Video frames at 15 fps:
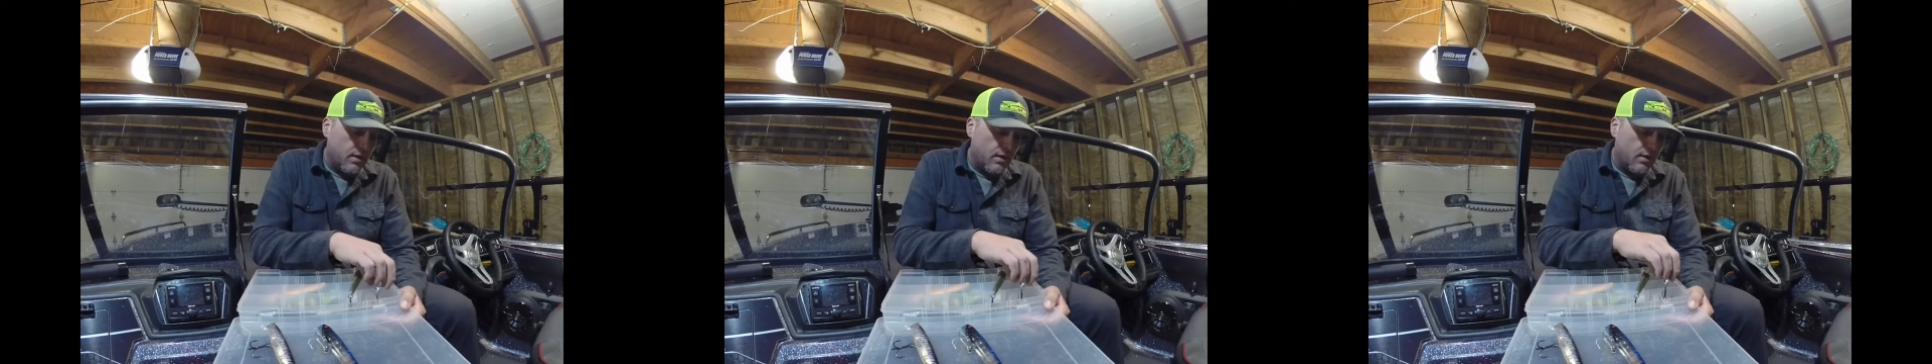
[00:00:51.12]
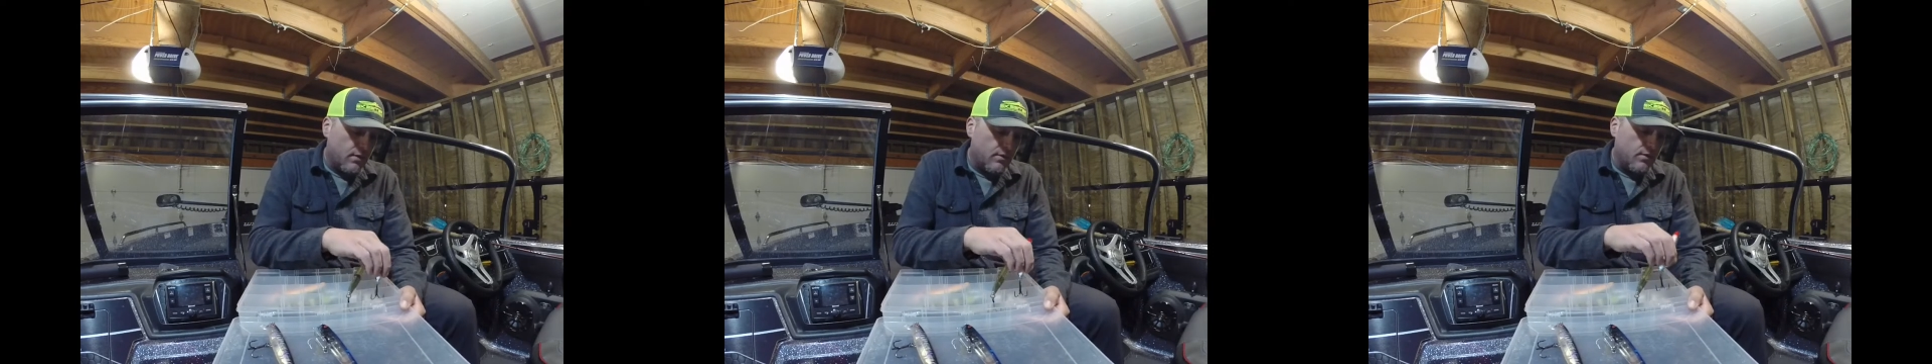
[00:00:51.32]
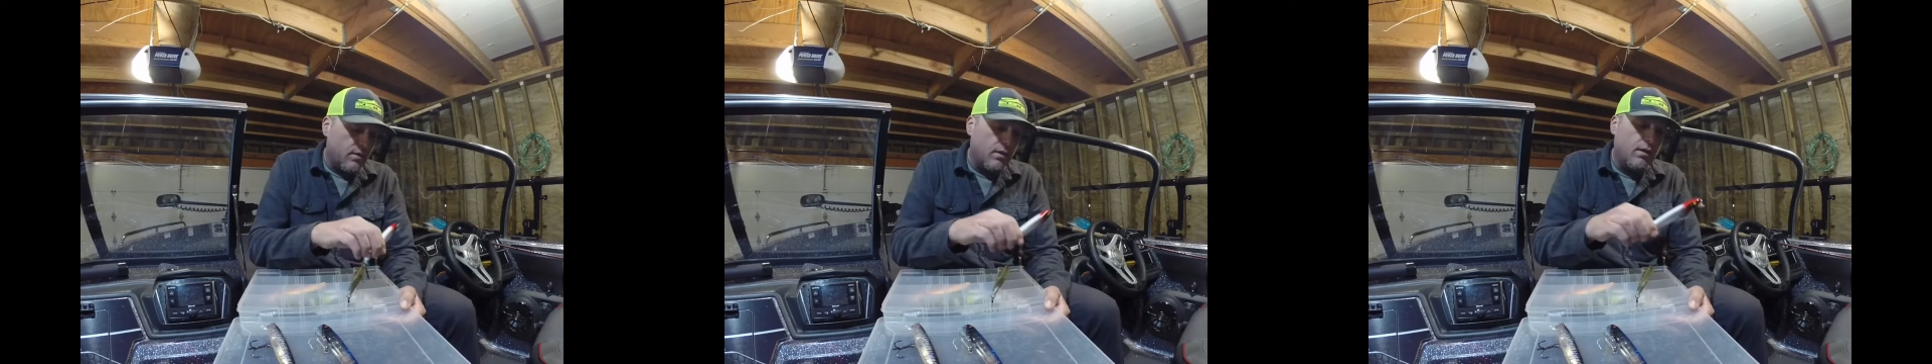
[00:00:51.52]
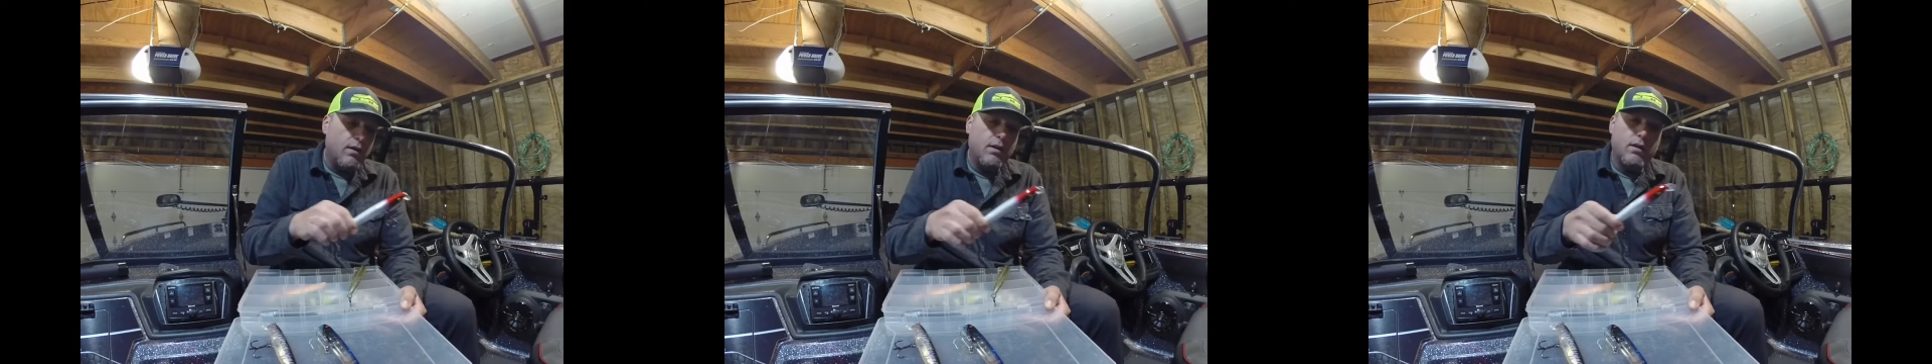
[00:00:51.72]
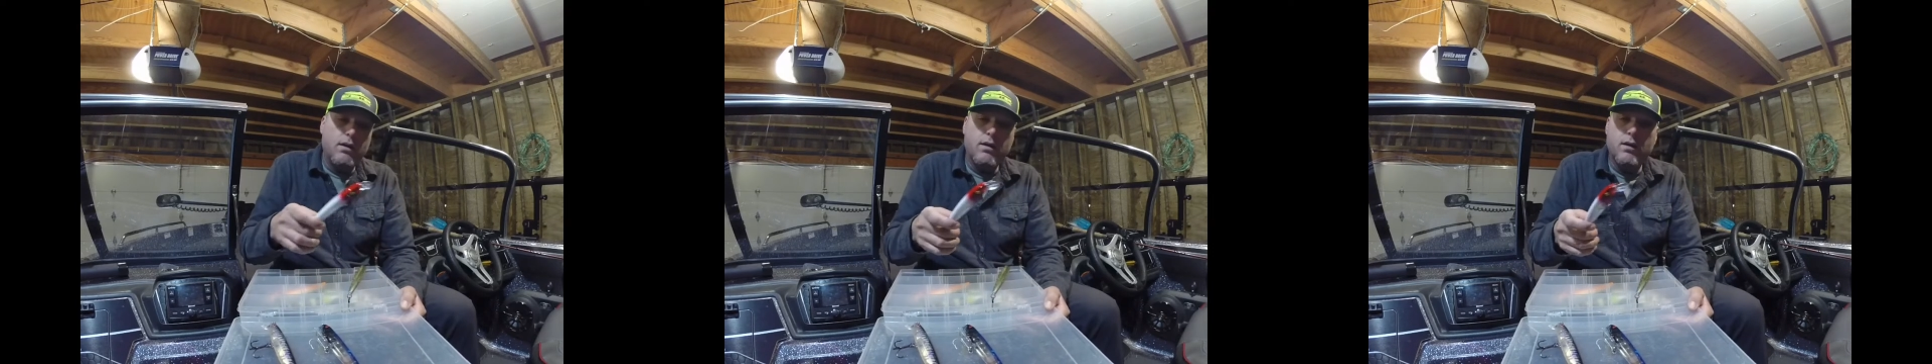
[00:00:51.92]
is
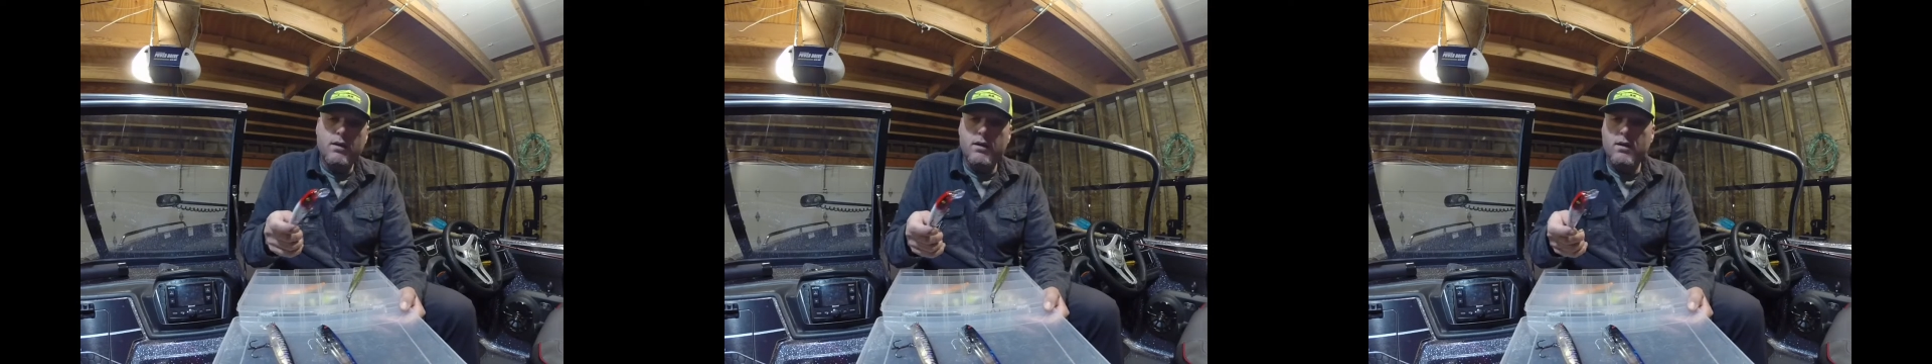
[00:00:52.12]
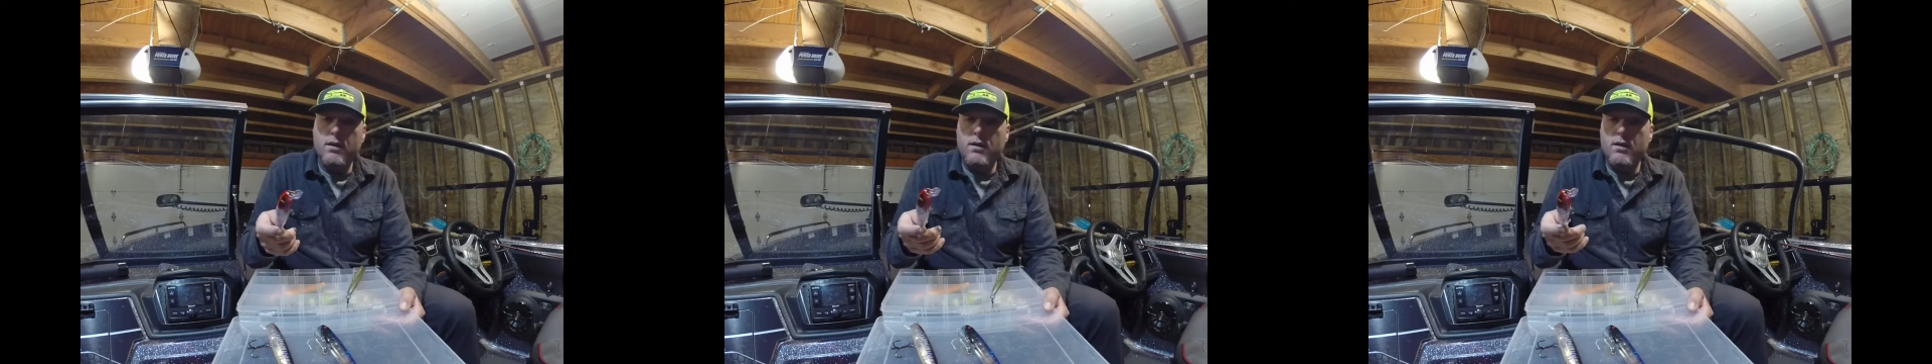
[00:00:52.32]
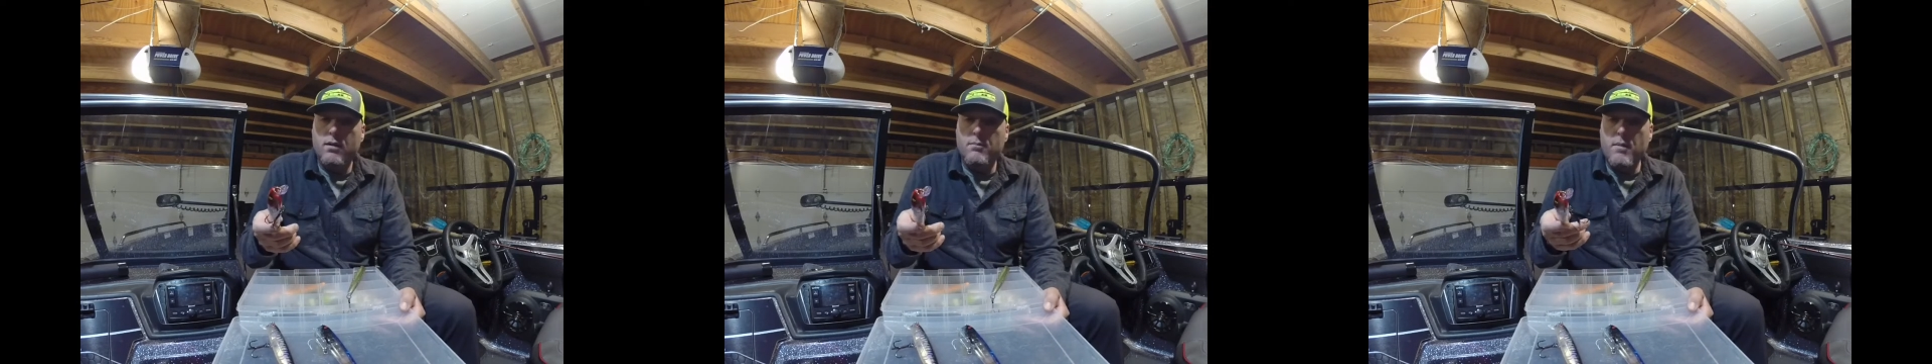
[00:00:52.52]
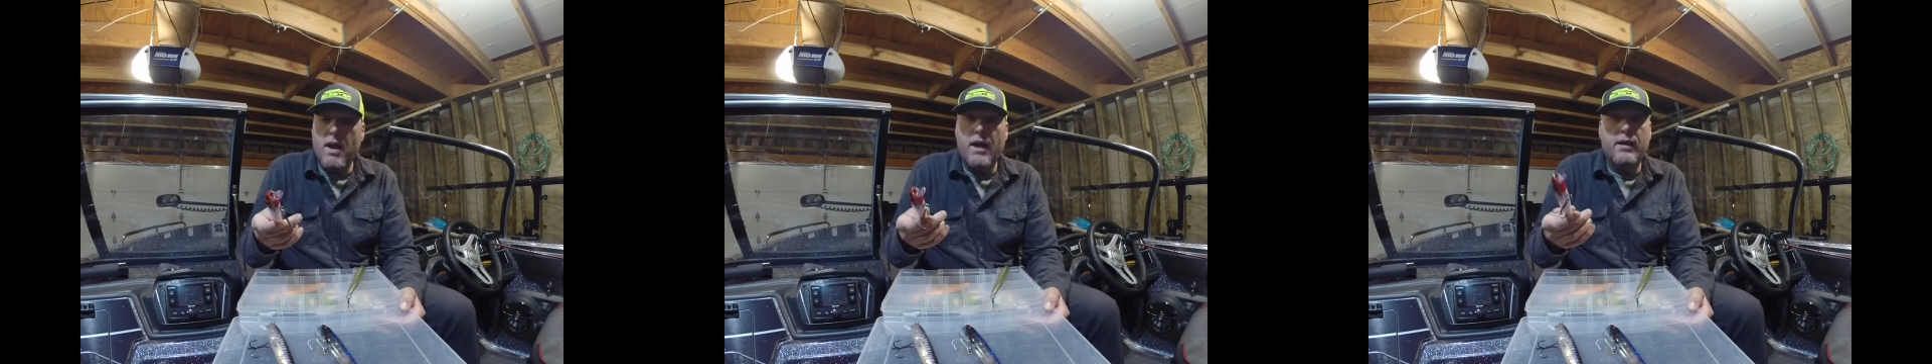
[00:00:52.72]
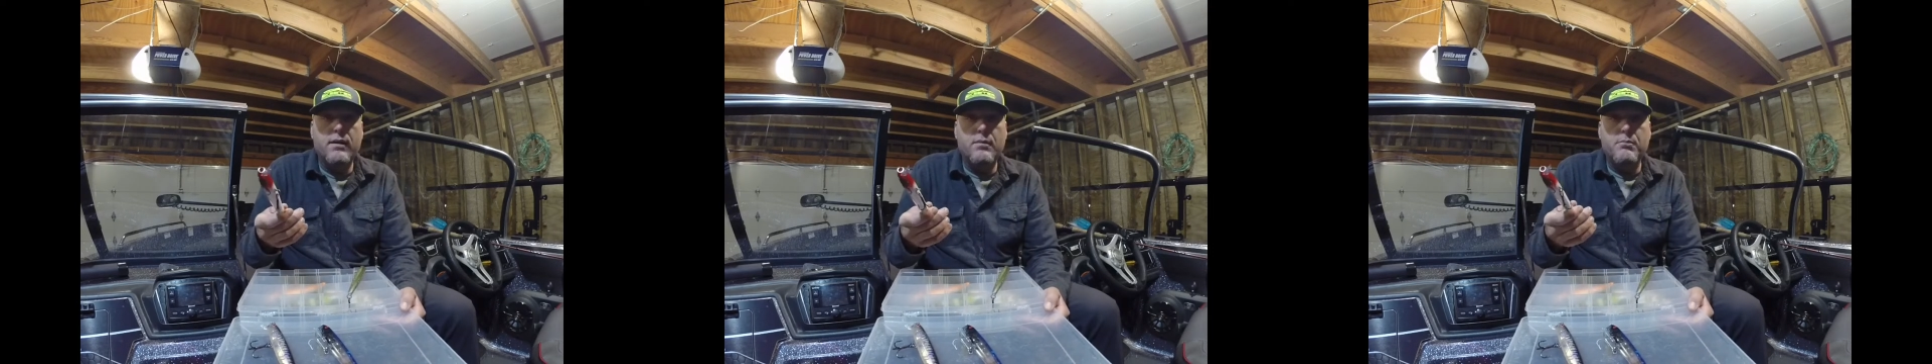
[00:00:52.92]
the
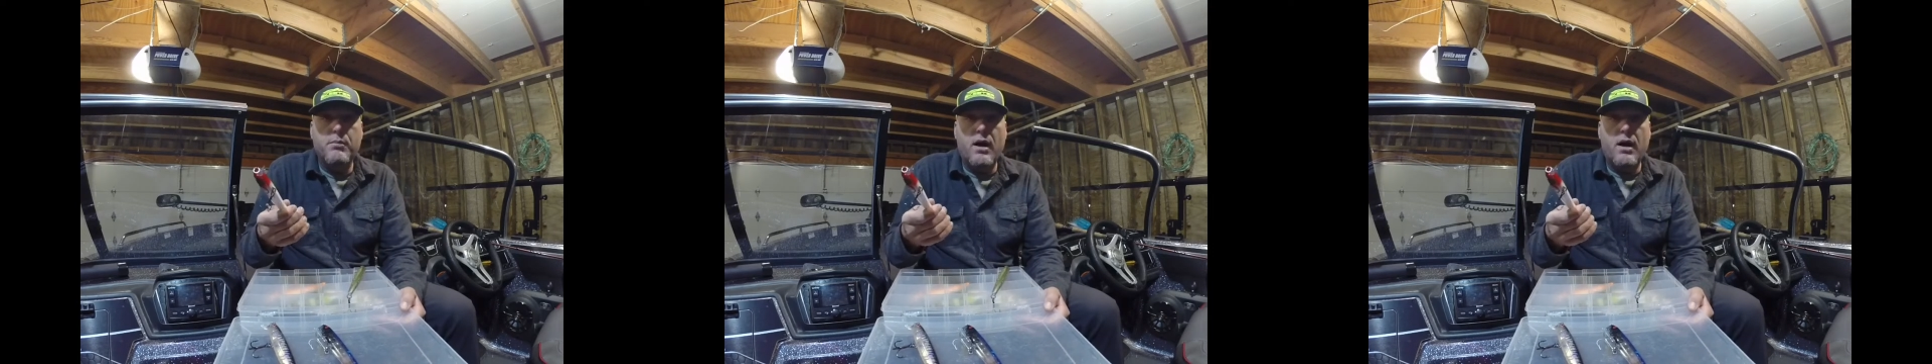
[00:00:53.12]
Magnum